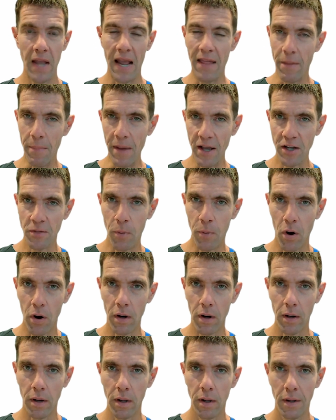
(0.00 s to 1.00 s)
And the best
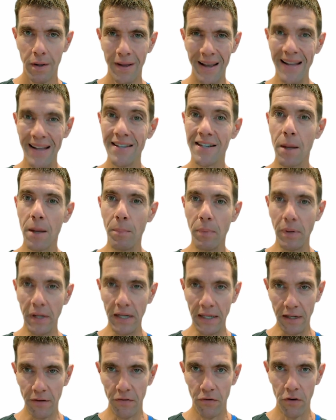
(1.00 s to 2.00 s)
part, it's
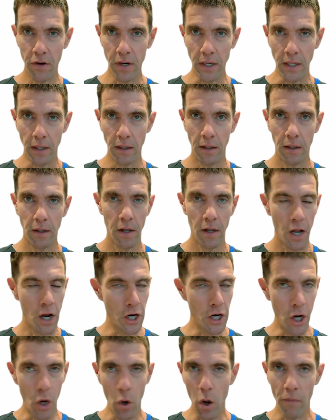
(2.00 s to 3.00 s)
completely free,
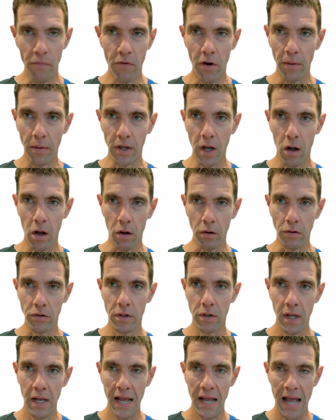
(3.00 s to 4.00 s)
no upfront costs.